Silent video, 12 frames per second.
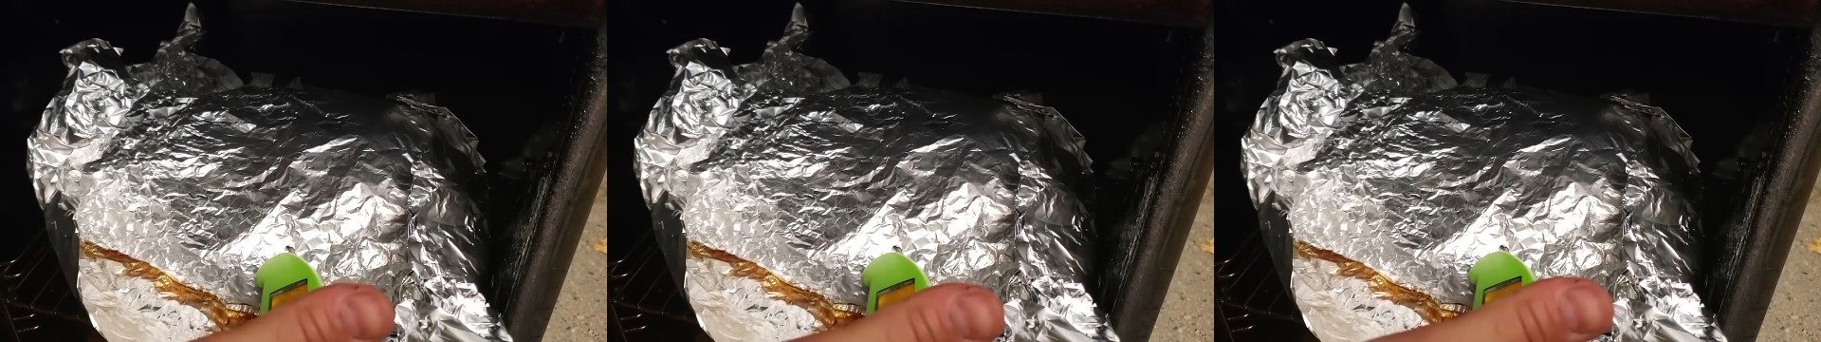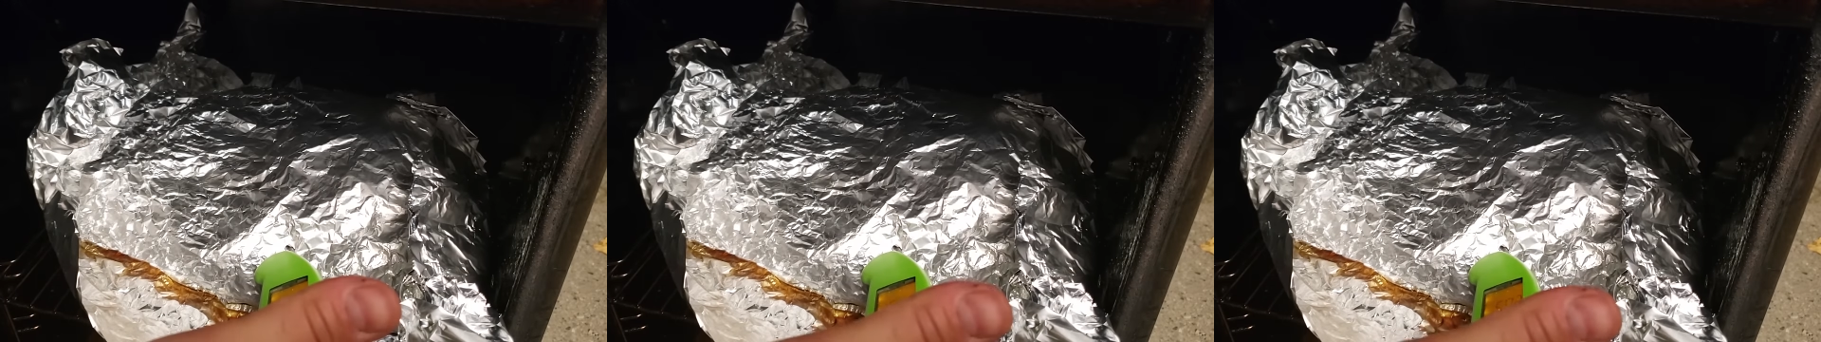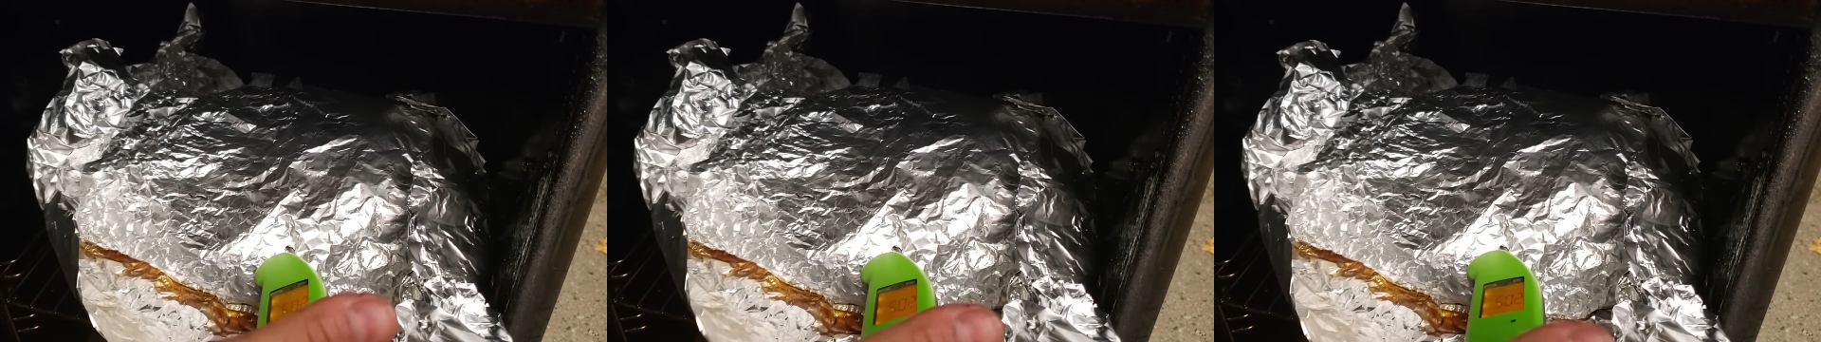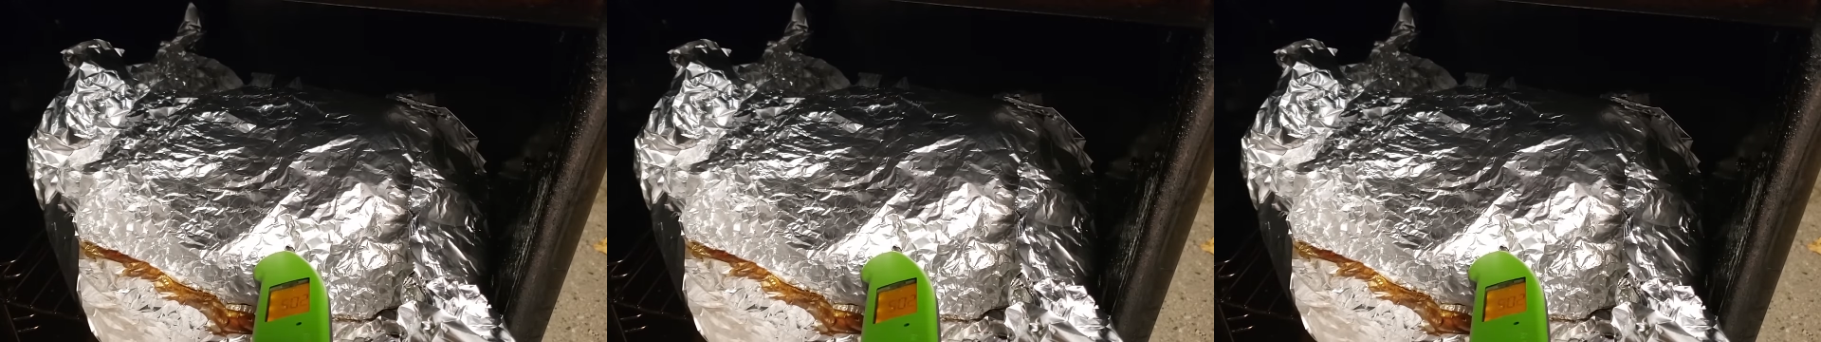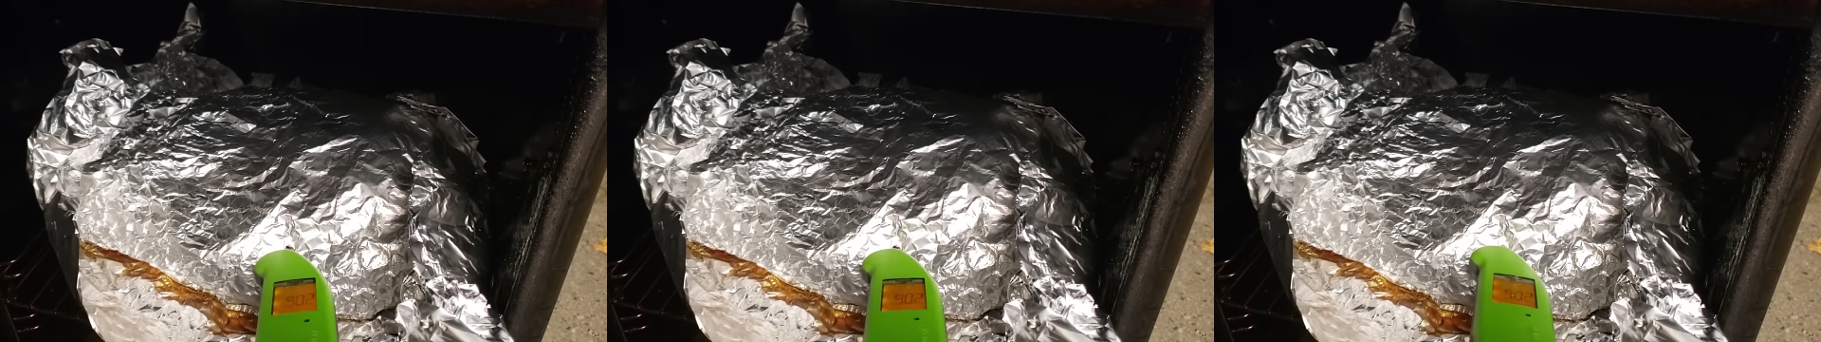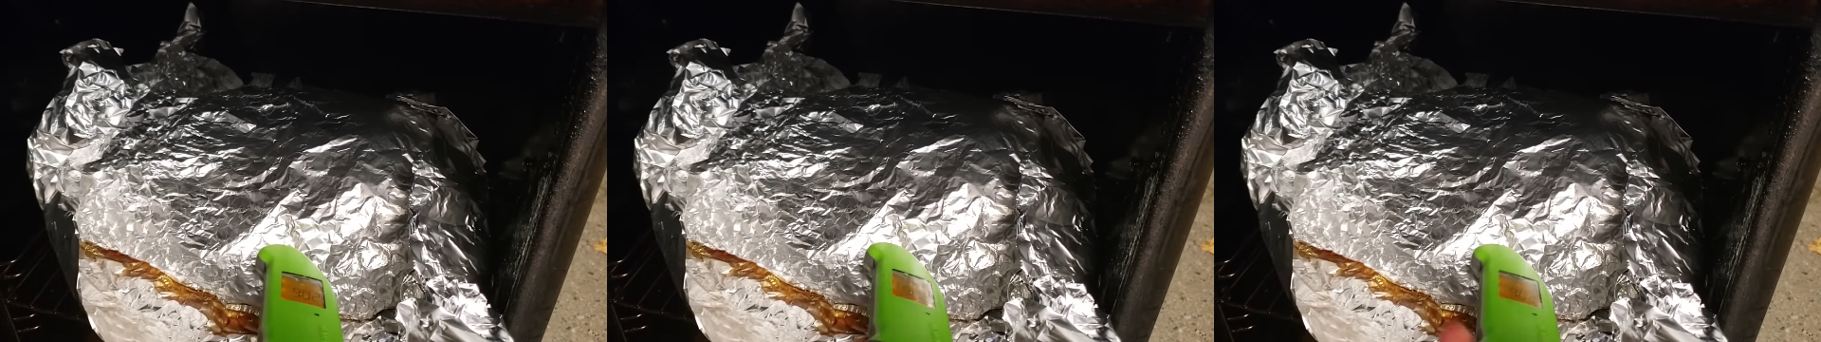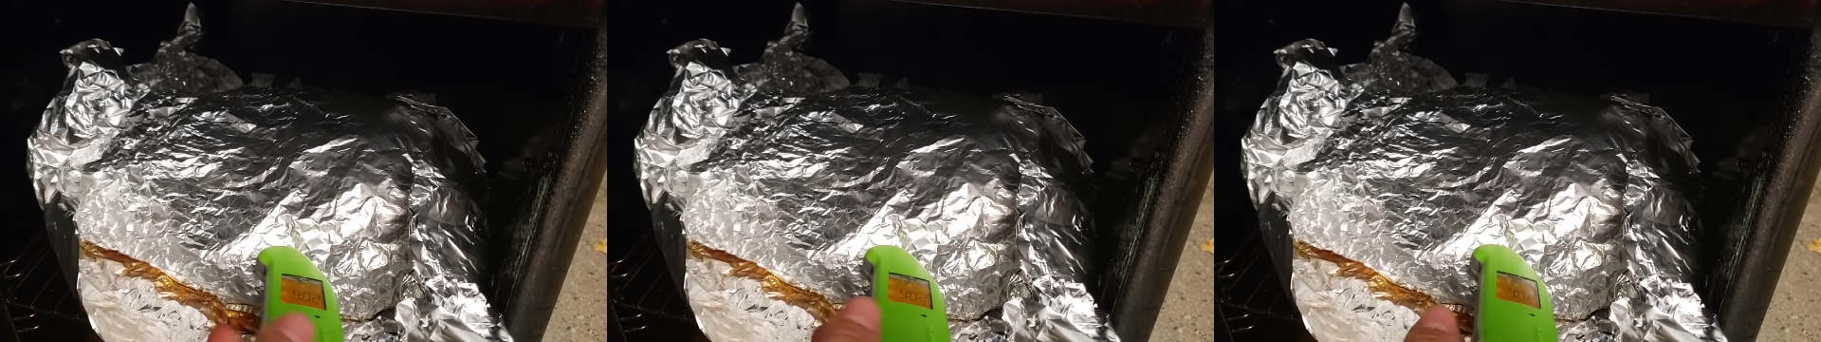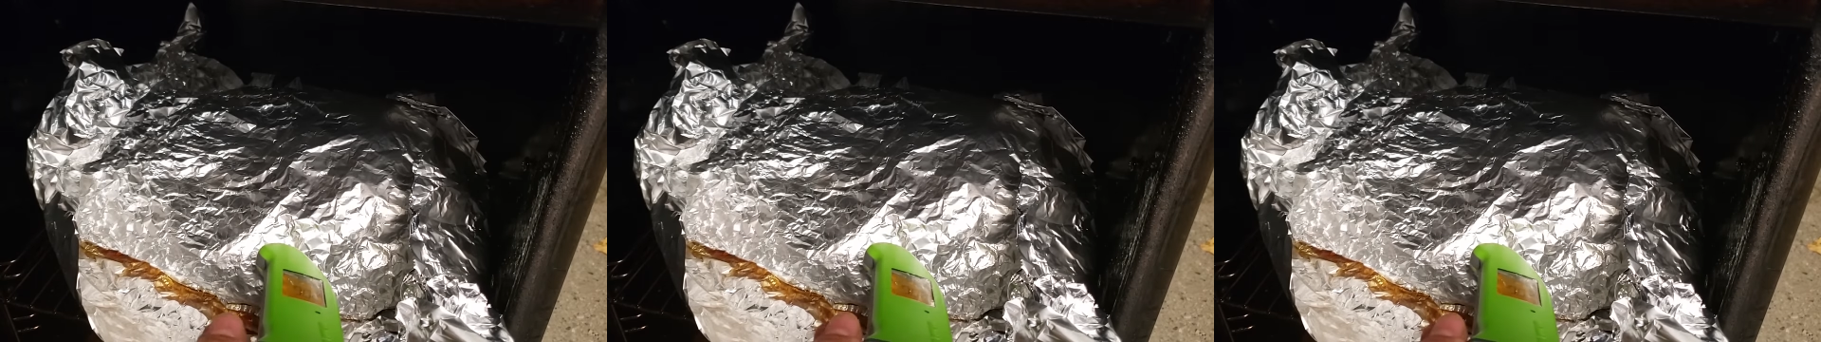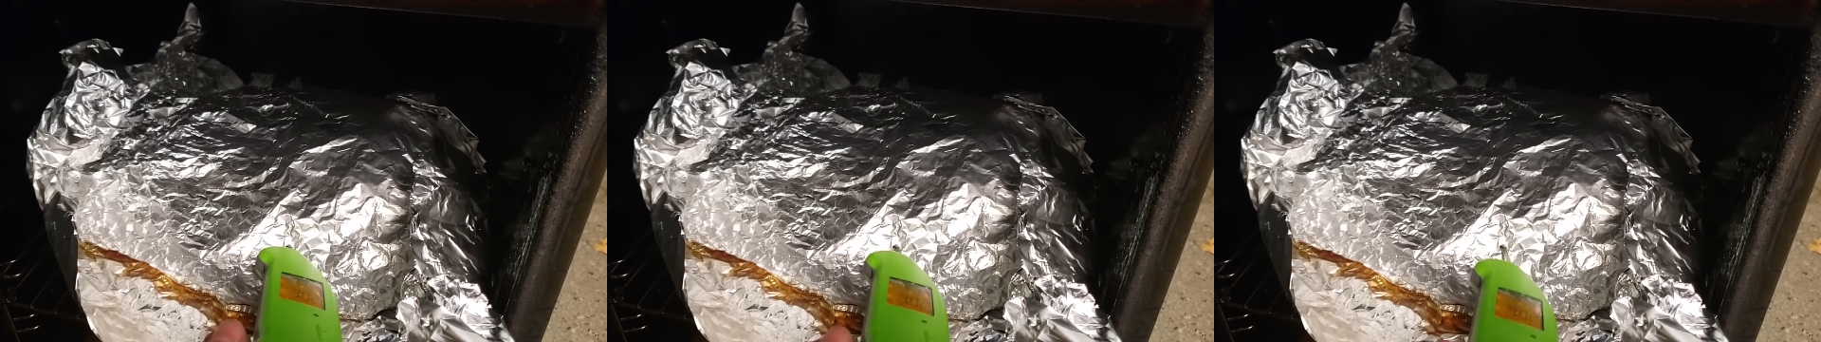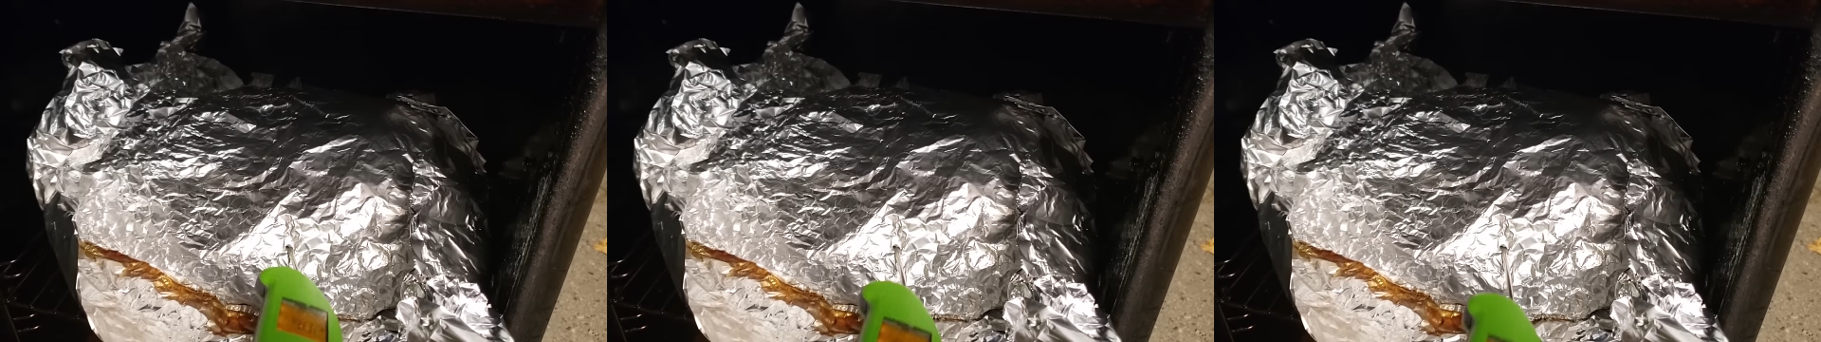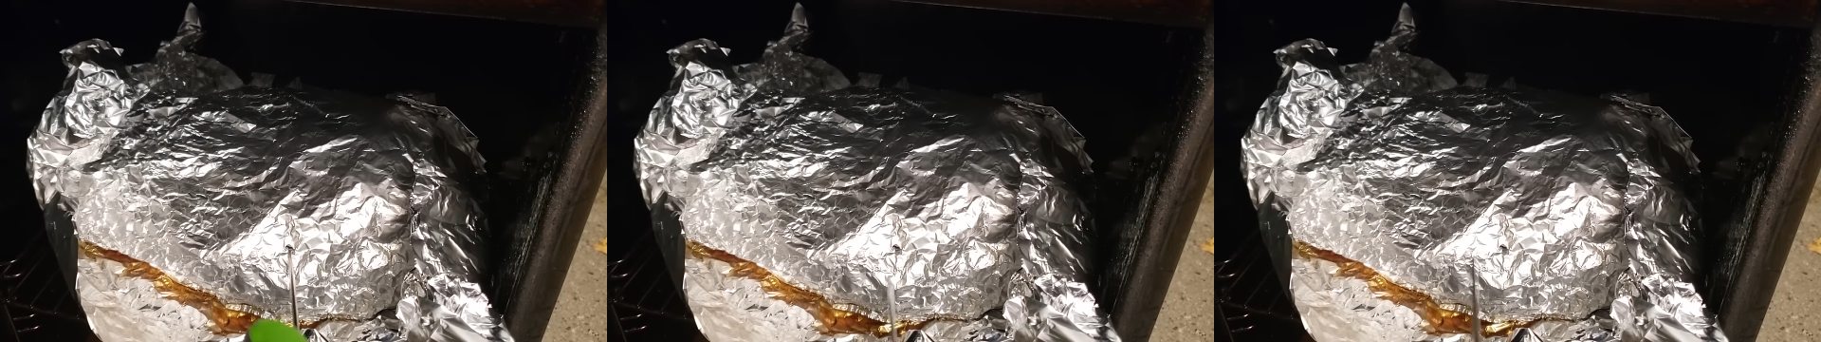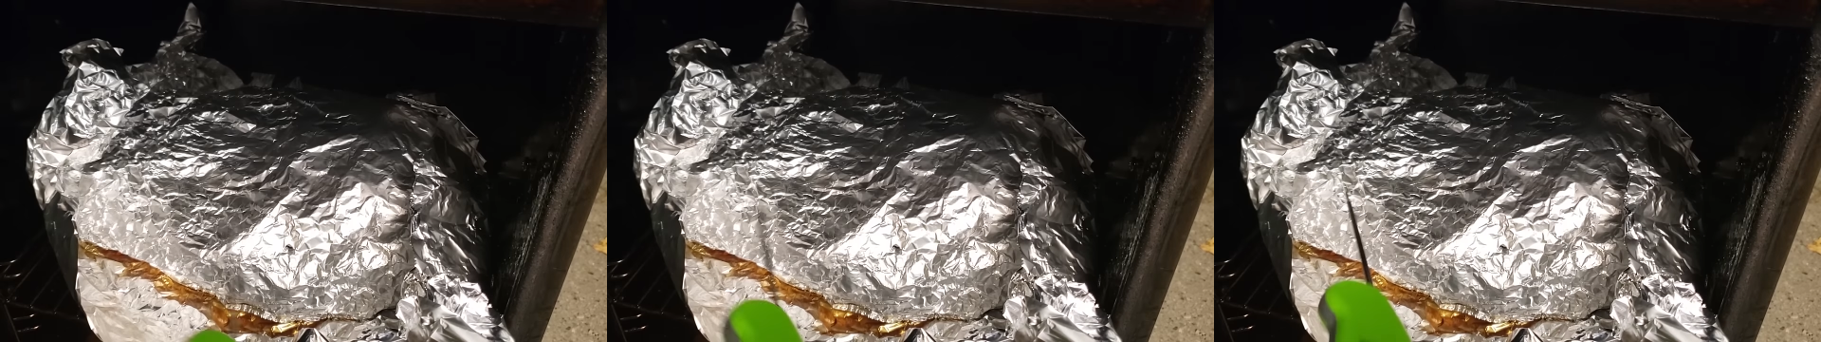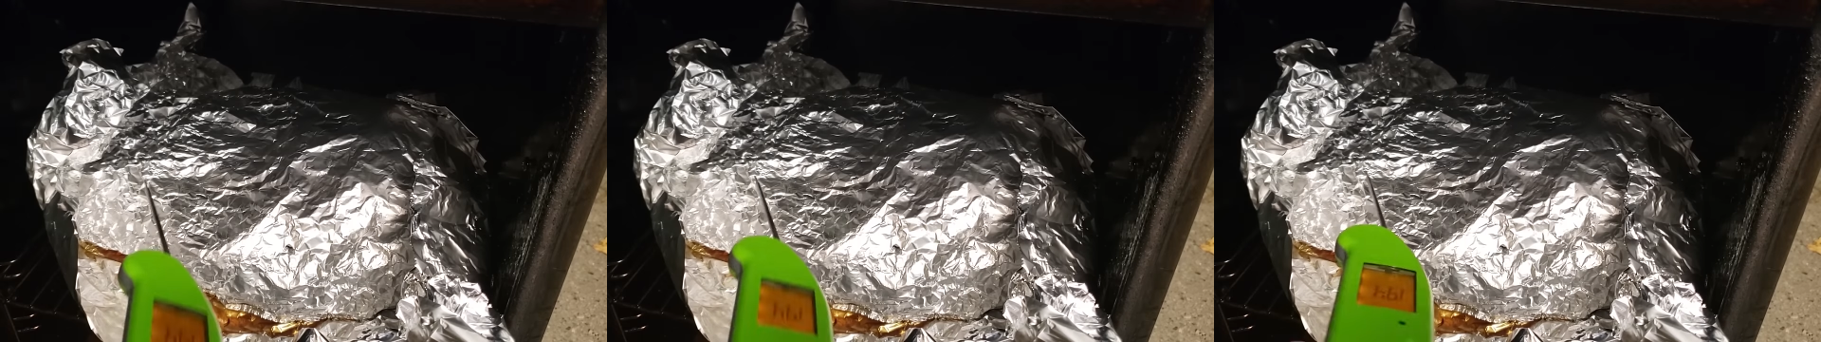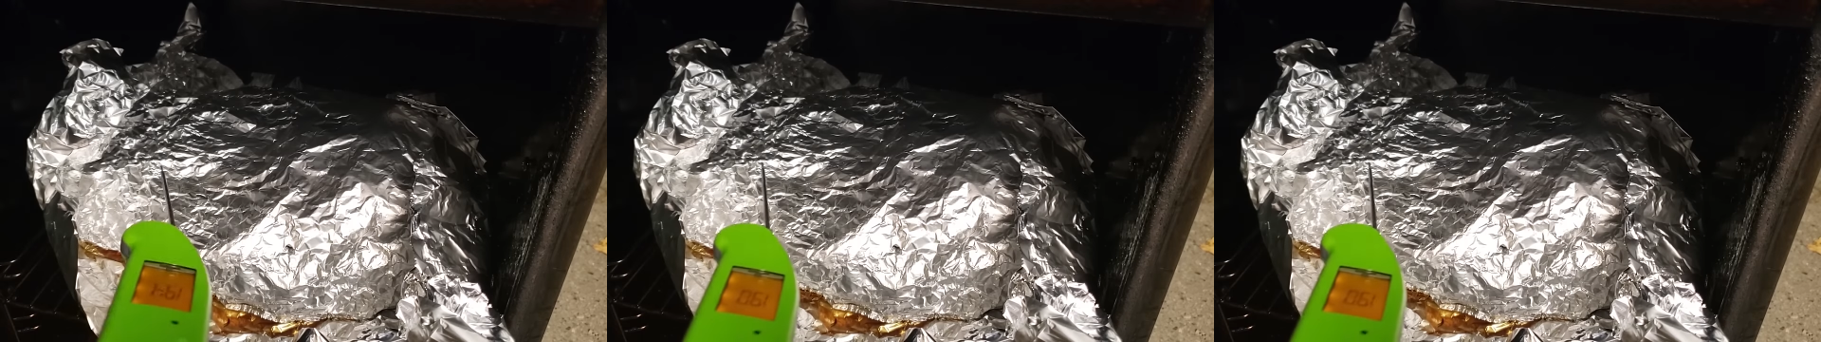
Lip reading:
(no speaker visible)